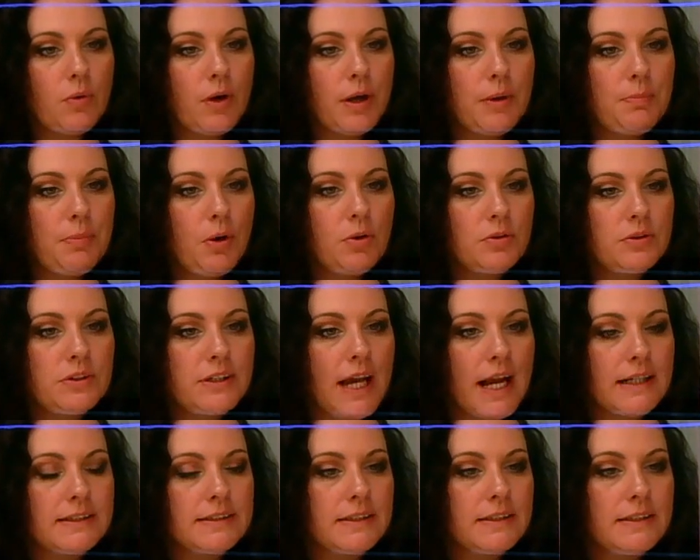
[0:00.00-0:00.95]
poll
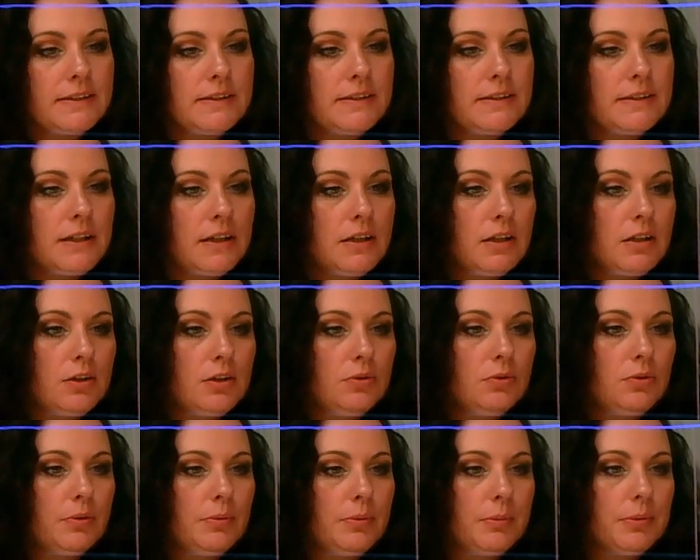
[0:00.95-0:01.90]
taxes,
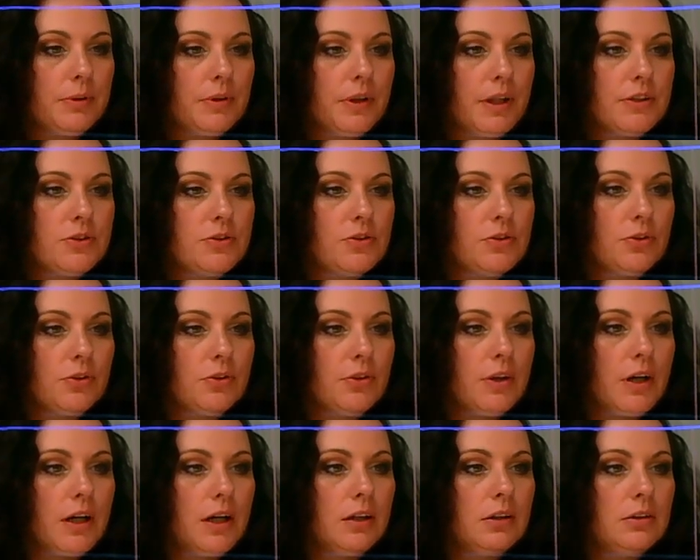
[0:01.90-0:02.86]
remember that's
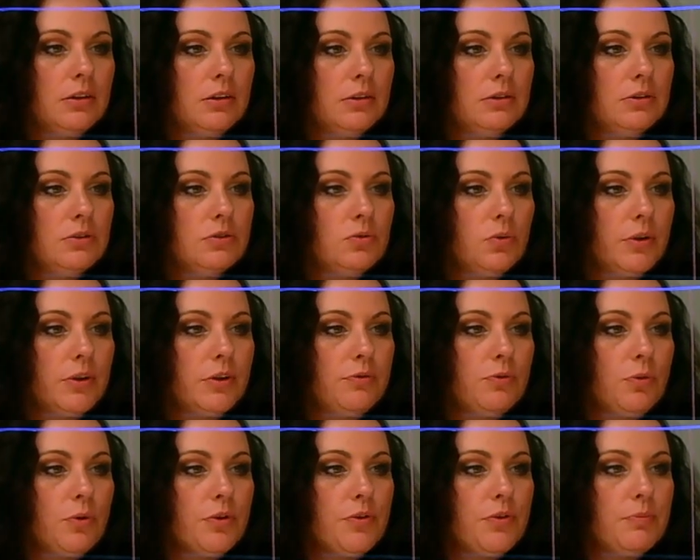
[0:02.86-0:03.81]
your
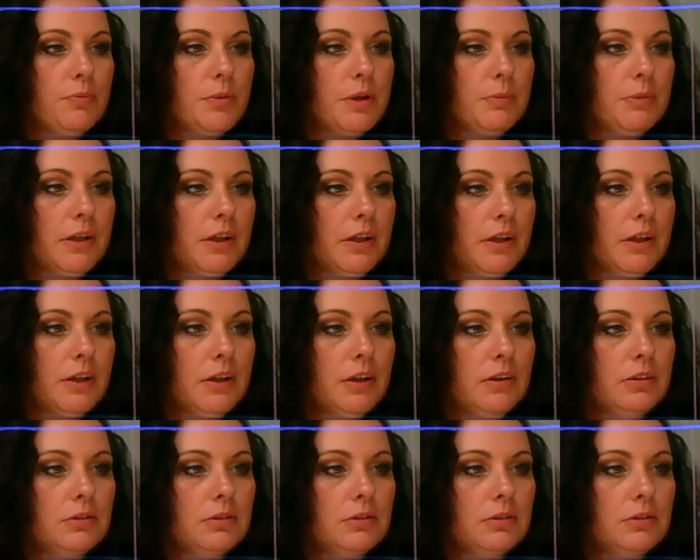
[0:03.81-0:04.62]
24th Amendment here,